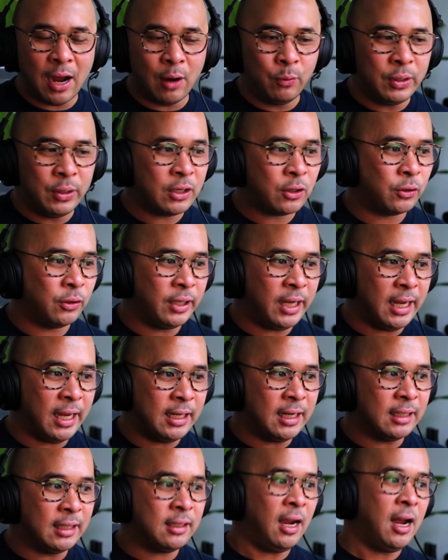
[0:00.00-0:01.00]
We
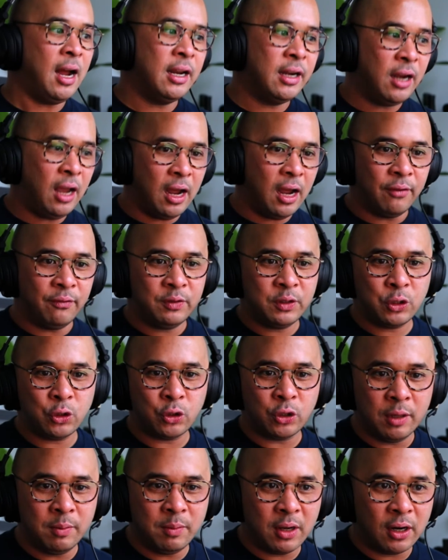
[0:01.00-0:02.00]
create a ton of
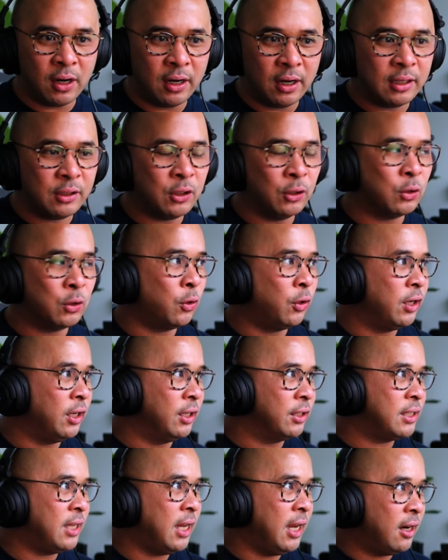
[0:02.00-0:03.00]
Streamyard
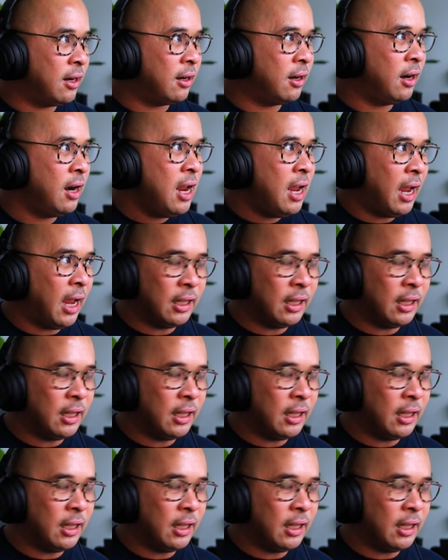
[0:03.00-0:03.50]
tutorials here,